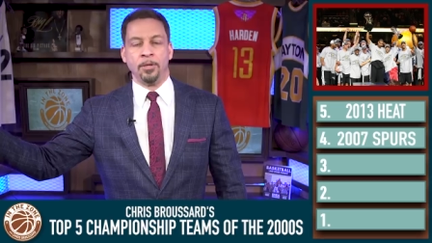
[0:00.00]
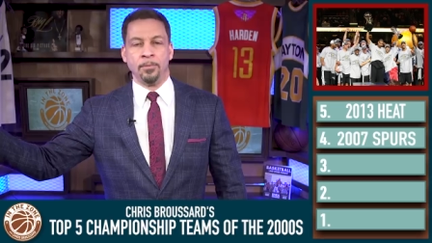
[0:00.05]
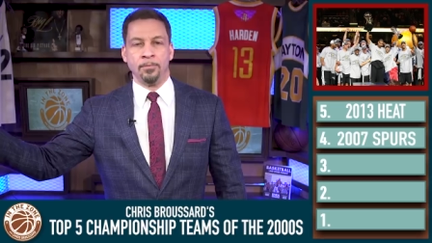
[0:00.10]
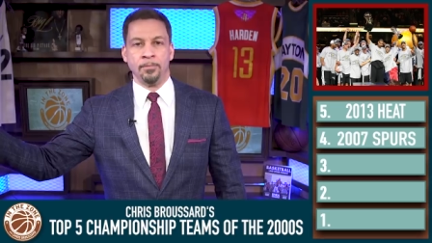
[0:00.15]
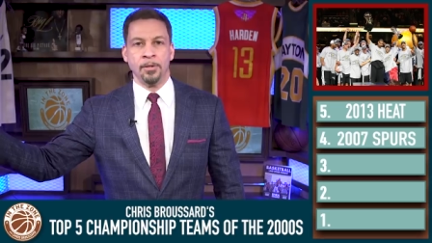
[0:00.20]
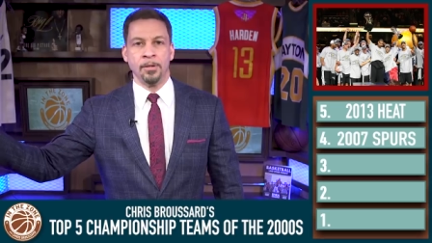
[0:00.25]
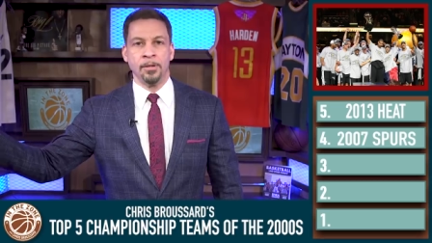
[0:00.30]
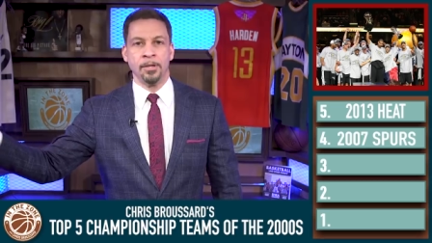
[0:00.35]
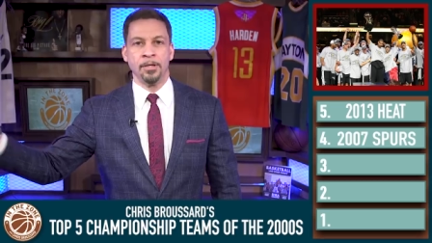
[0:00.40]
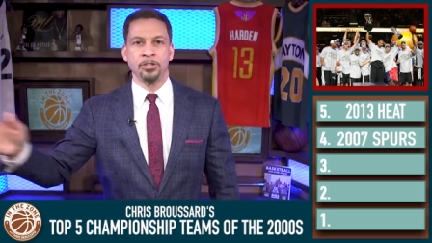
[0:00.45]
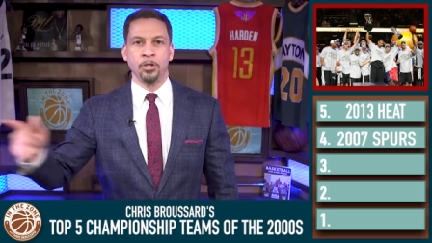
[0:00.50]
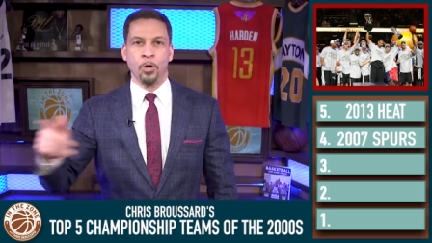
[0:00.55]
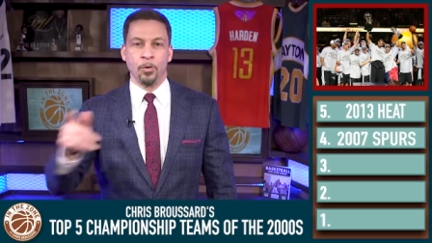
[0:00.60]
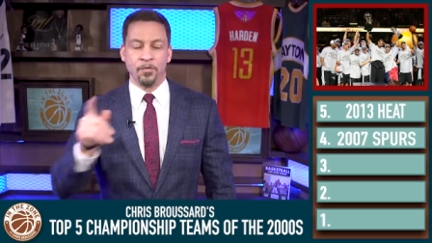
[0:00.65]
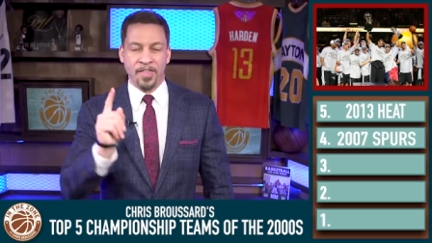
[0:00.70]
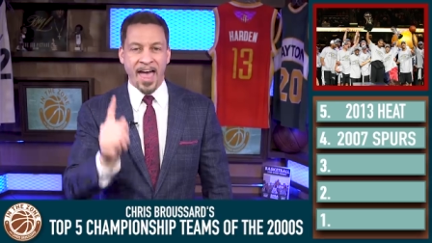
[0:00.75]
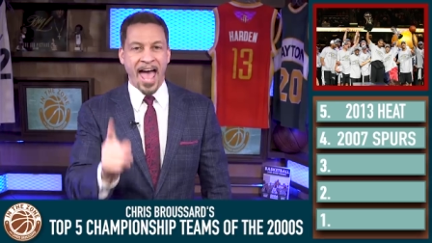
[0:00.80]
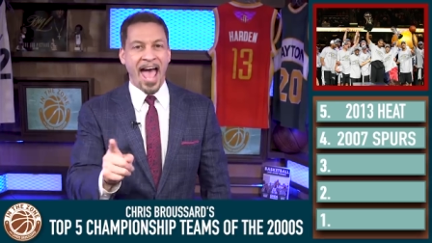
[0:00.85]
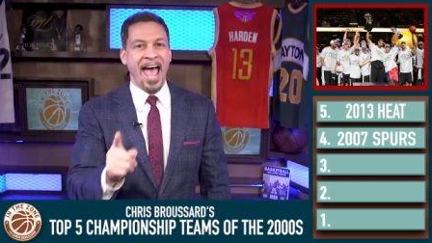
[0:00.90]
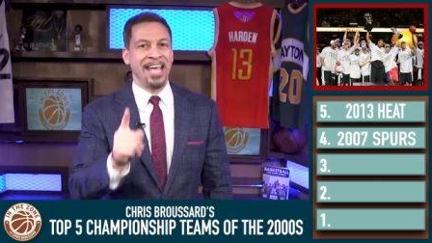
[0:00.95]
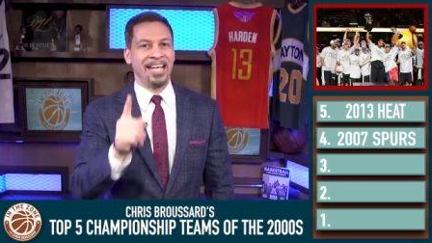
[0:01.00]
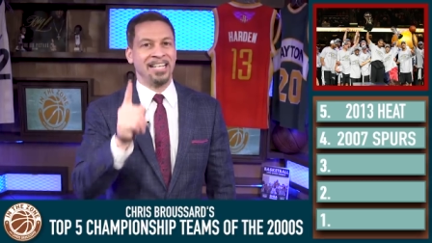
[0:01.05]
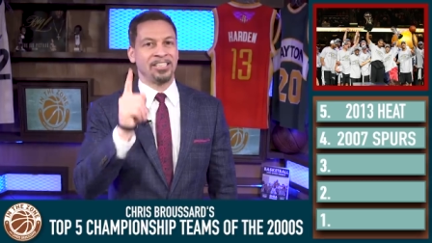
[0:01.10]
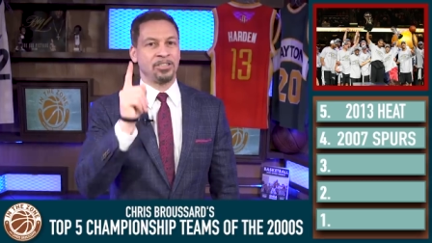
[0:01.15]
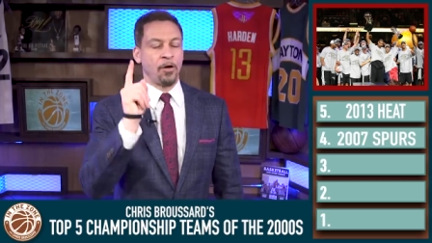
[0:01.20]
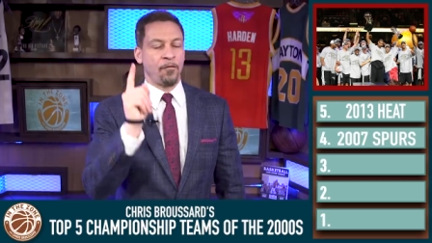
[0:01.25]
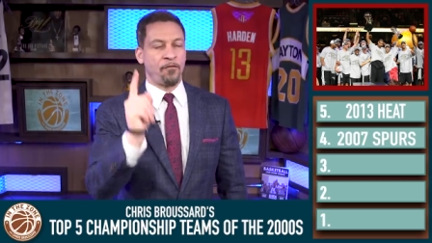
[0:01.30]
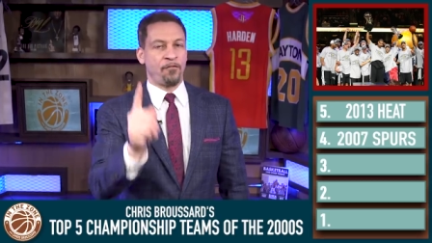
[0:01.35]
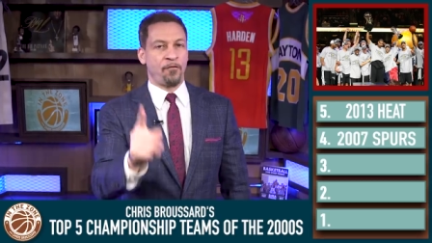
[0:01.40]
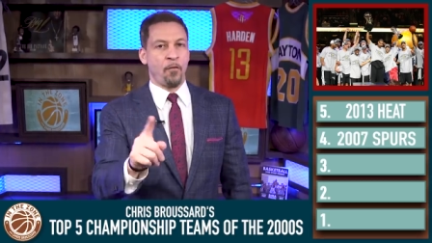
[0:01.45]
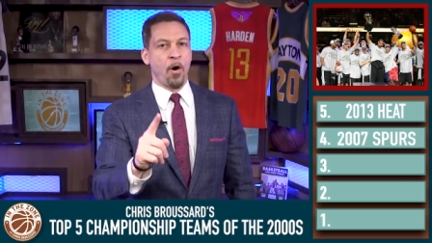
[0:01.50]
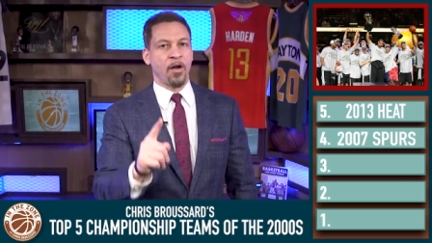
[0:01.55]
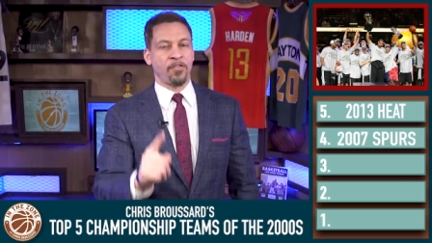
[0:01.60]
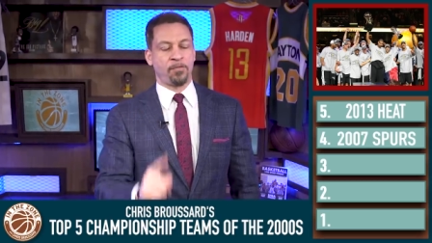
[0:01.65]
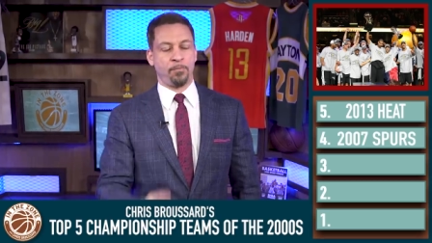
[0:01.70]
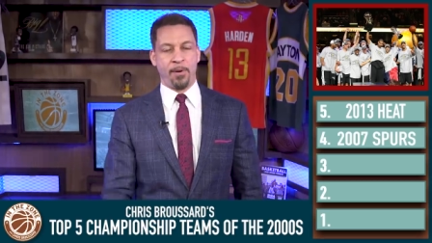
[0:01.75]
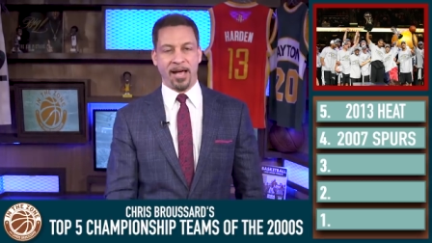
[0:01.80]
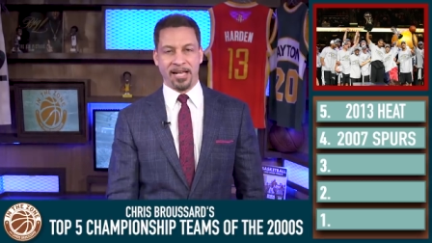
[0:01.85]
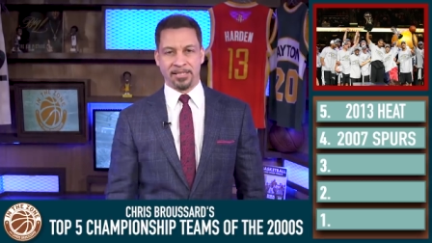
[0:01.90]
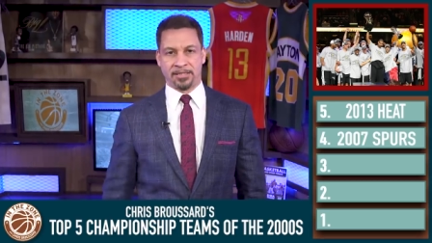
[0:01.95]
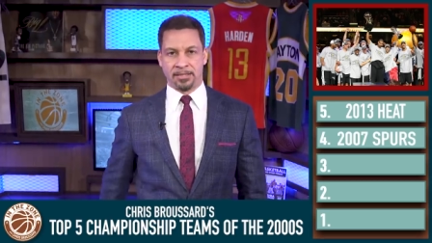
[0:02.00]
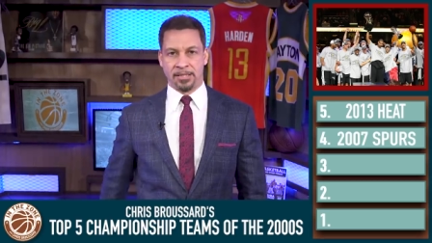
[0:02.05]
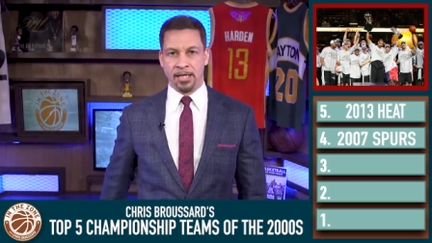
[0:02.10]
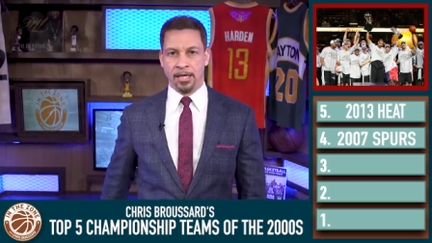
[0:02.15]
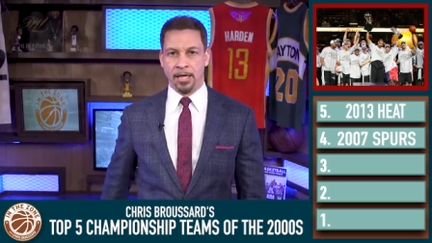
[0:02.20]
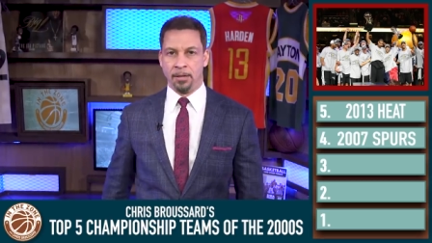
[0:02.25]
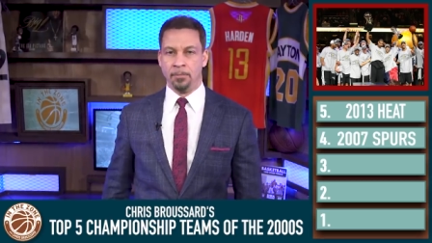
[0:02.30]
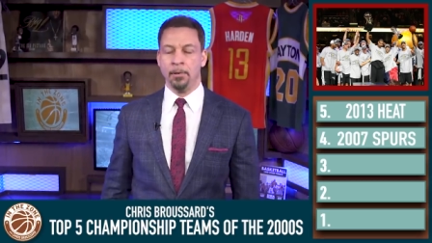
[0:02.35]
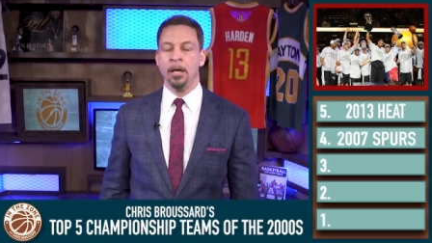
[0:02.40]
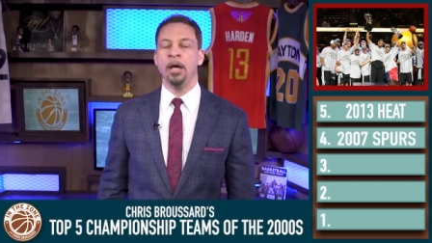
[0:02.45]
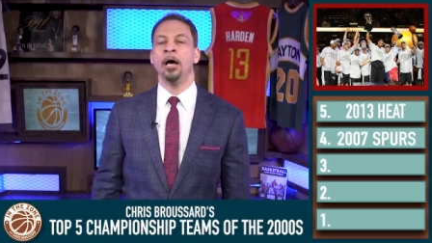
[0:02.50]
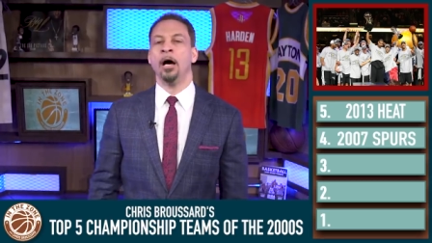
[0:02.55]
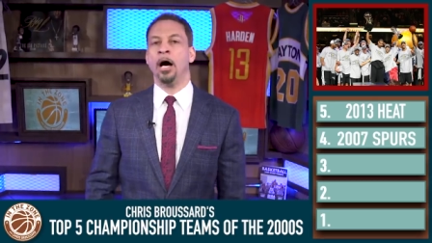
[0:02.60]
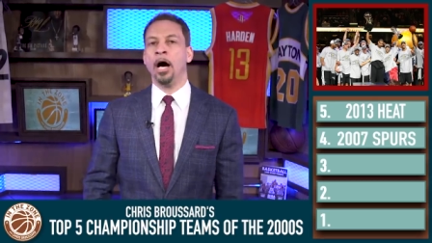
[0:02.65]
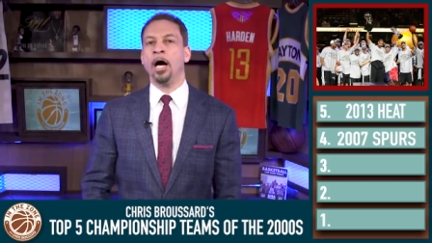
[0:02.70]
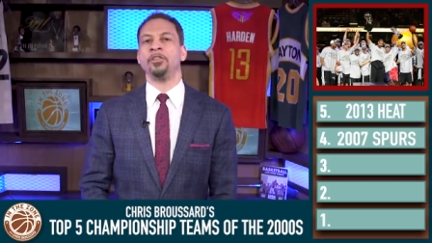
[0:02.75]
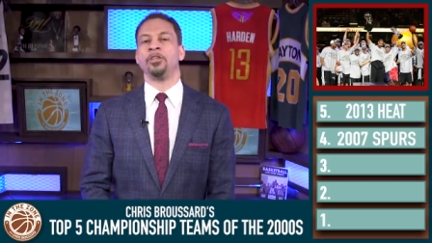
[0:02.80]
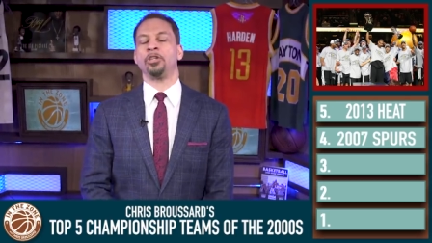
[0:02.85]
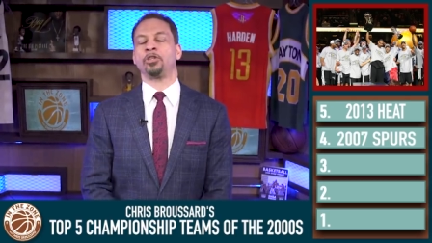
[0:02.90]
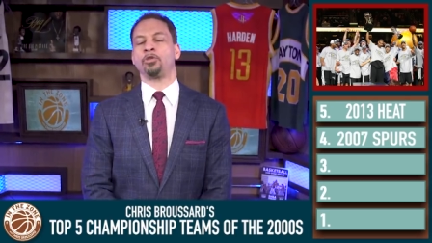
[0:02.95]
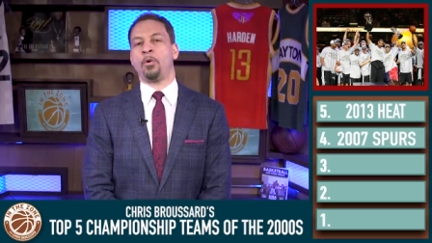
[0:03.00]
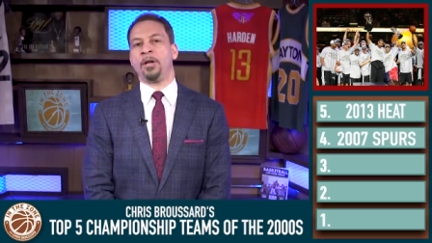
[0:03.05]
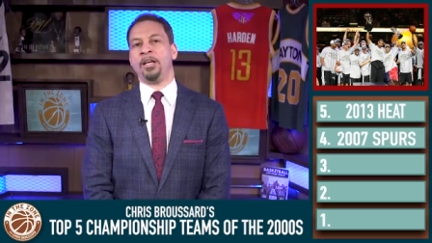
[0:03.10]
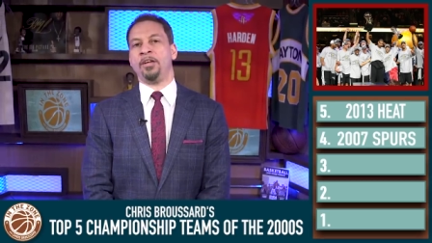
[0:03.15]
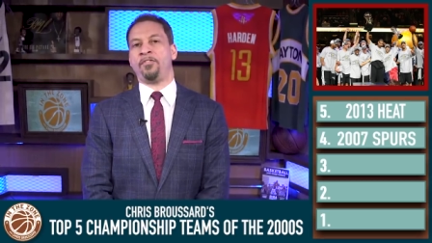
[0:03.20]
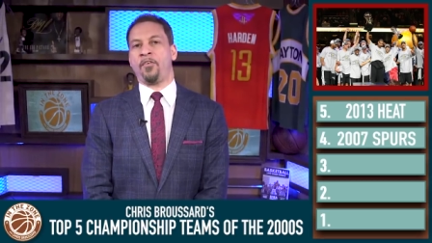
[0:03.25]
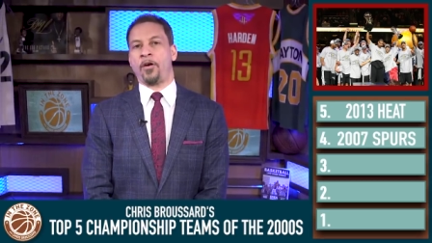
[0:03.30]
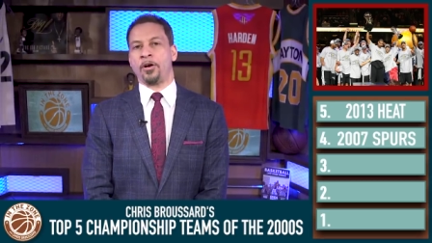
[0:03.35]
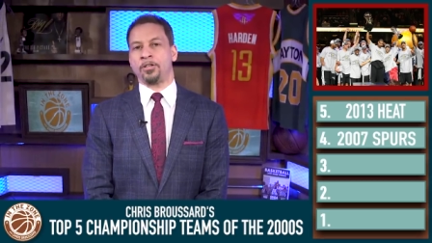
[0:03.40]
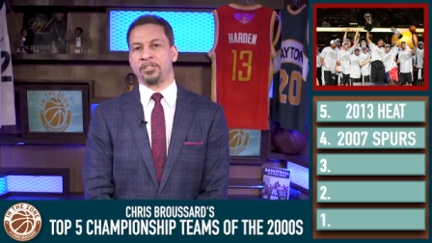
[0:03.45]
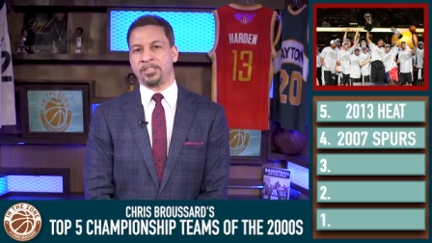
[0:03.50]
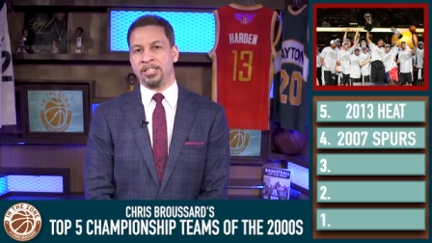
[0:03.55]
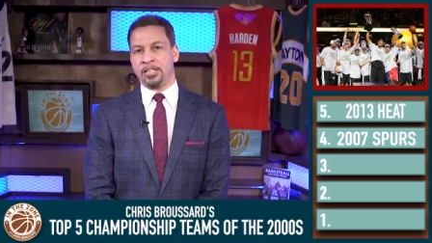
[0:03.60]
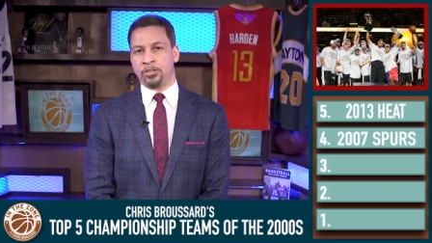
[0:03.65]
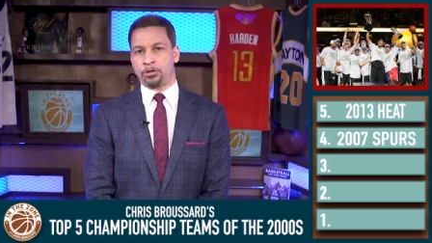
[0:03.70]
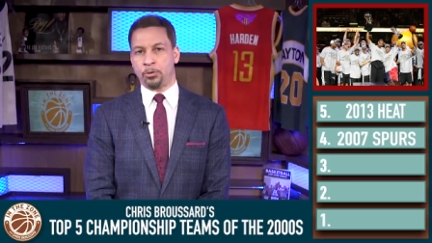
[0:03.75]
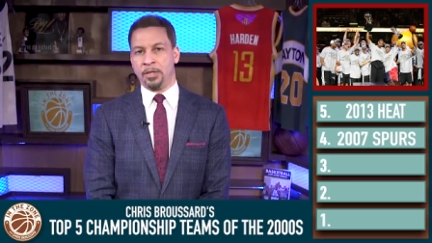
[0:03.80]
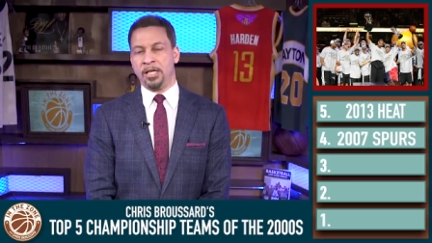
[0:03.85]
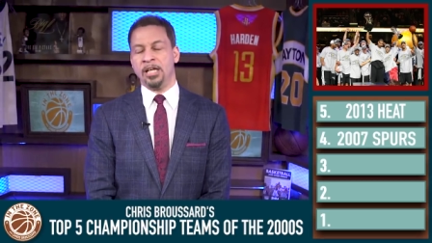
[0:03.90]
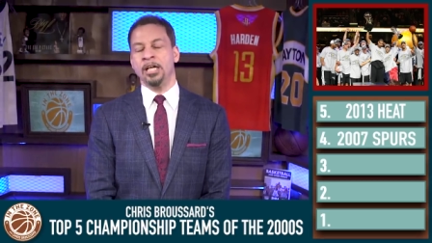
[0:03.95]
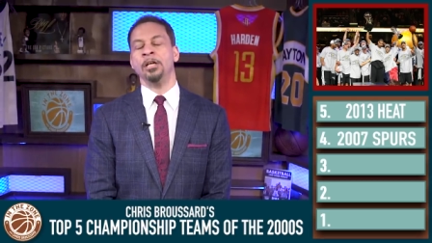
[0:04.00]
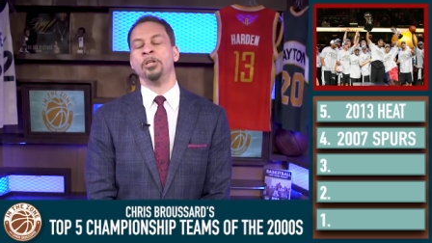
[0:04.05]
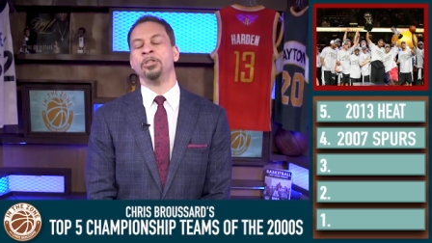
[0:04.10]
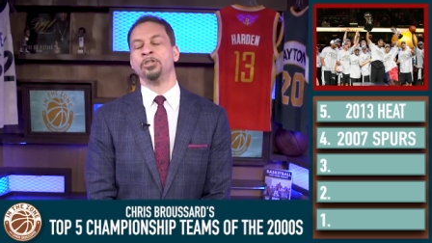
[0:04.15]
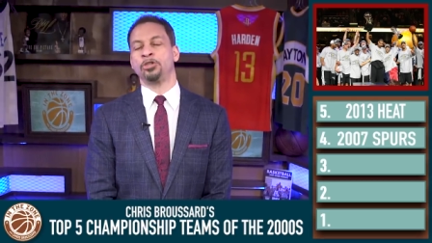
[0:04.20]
them. So that is the fourth best team of the 21st century,